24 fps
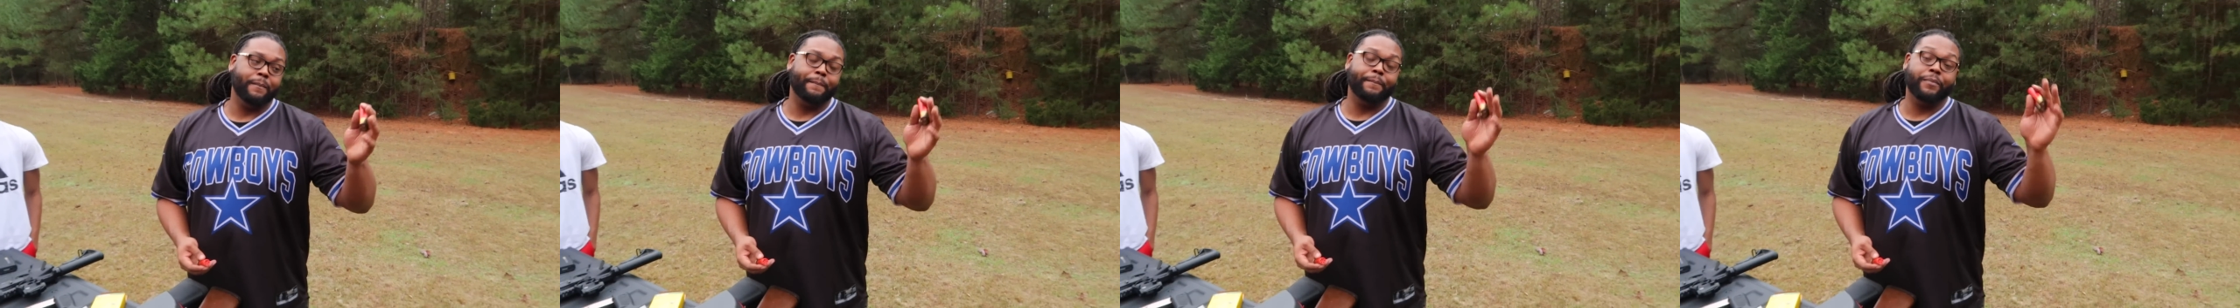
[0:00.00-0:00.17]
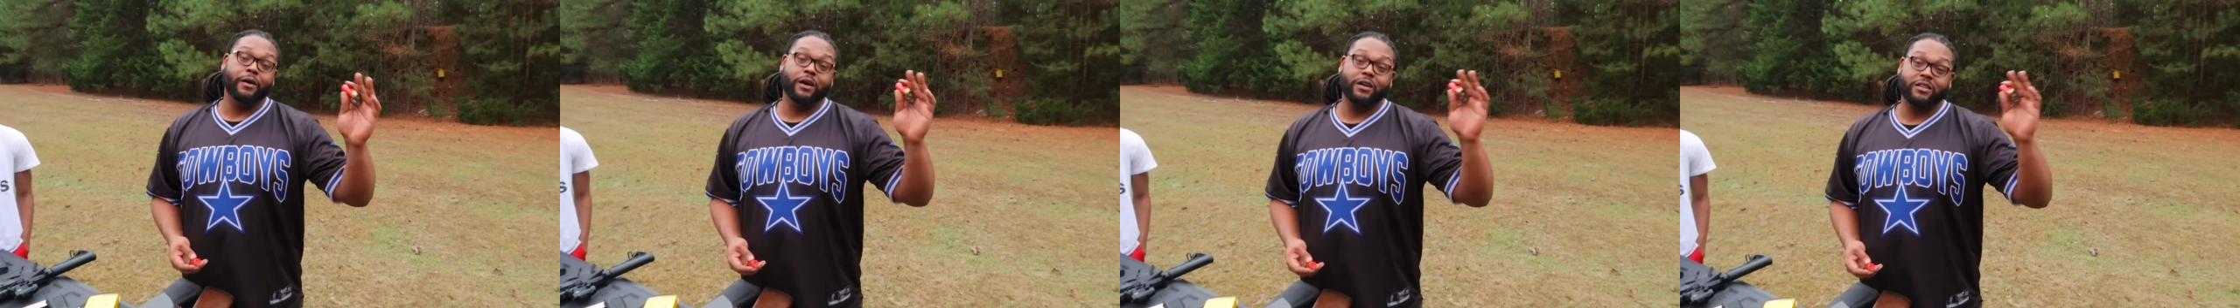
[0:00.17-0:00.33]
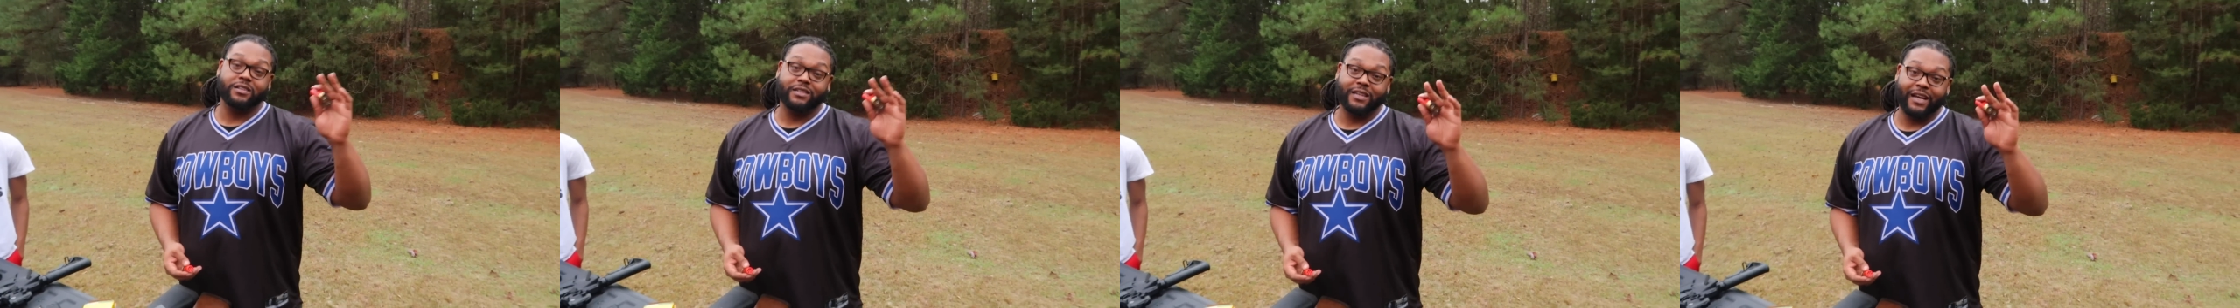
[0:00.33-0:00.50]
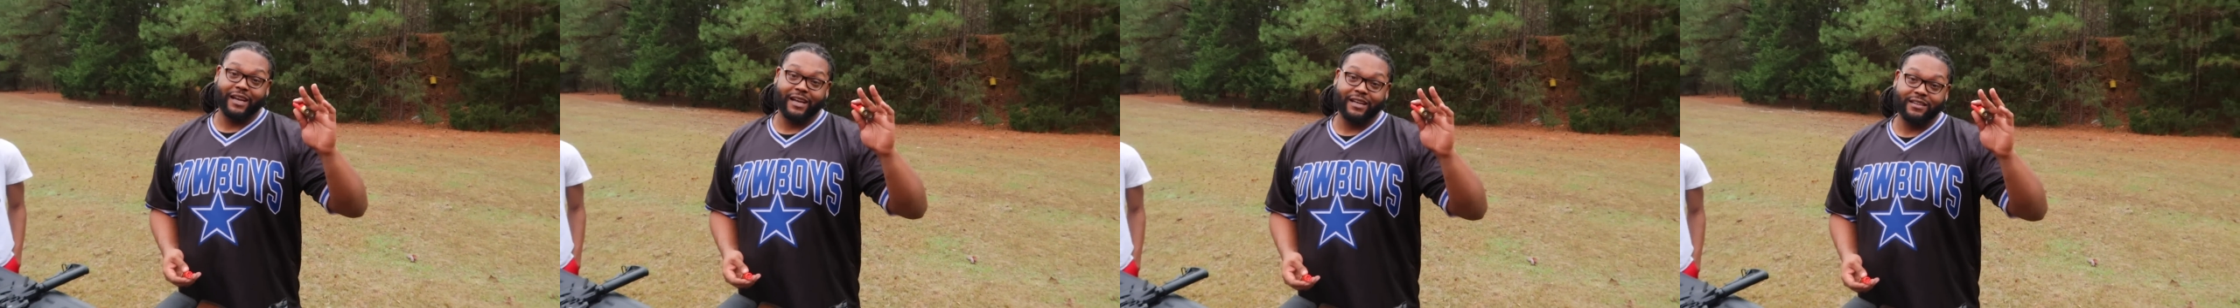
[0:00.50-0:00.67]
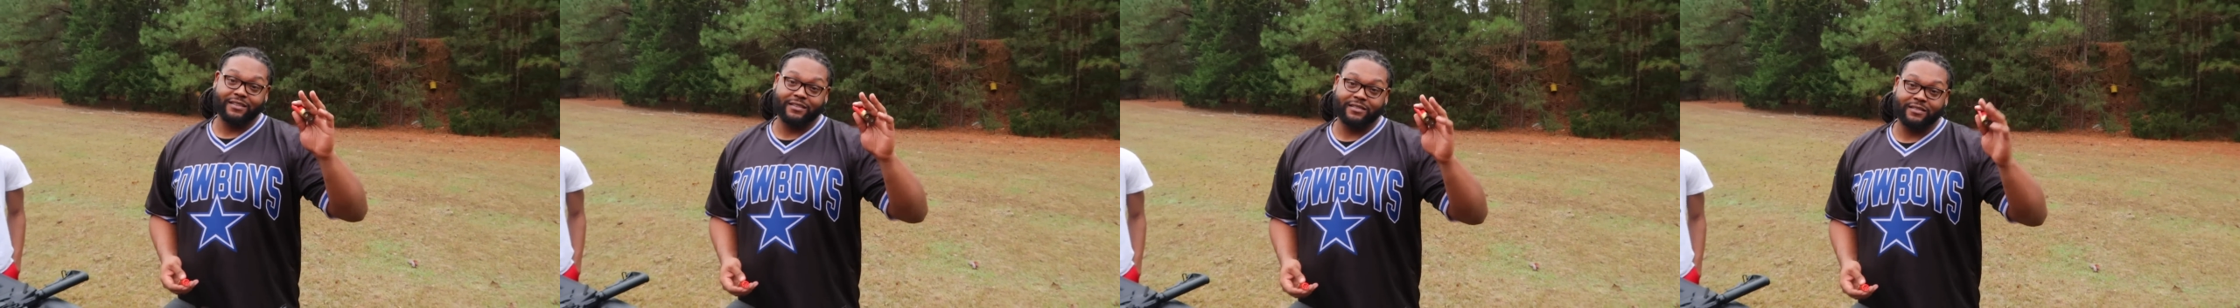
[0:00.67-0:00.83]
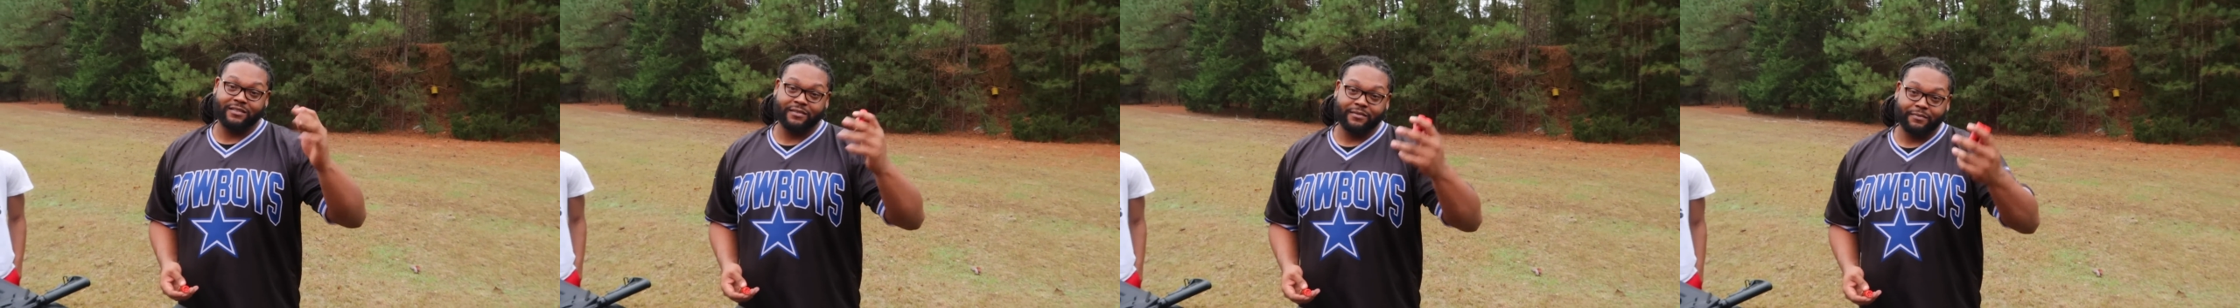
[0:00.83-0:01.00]
buck
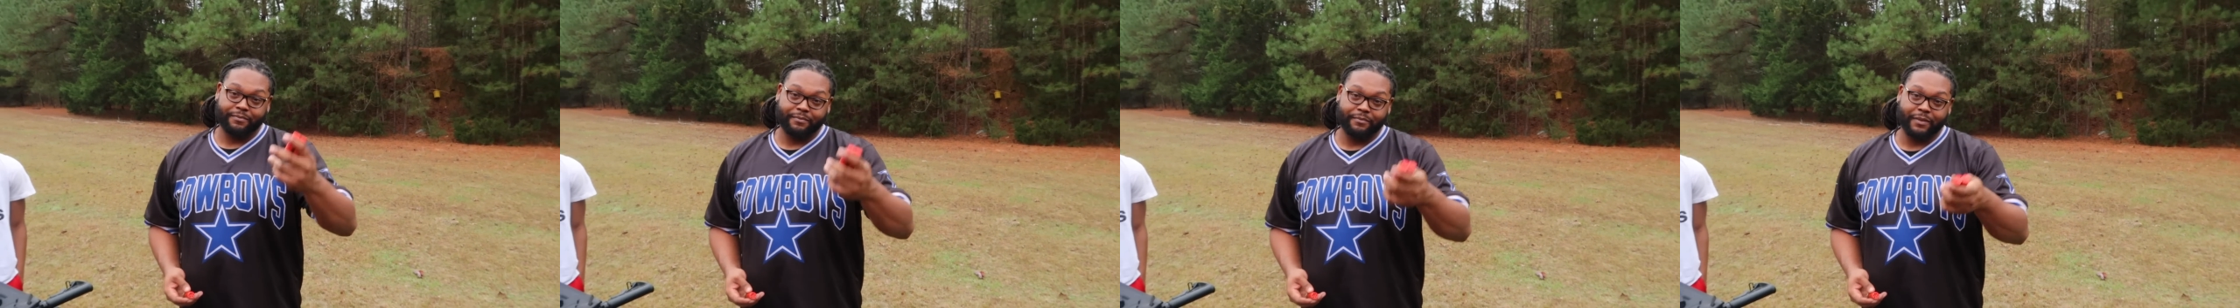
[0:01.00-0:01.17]
shots.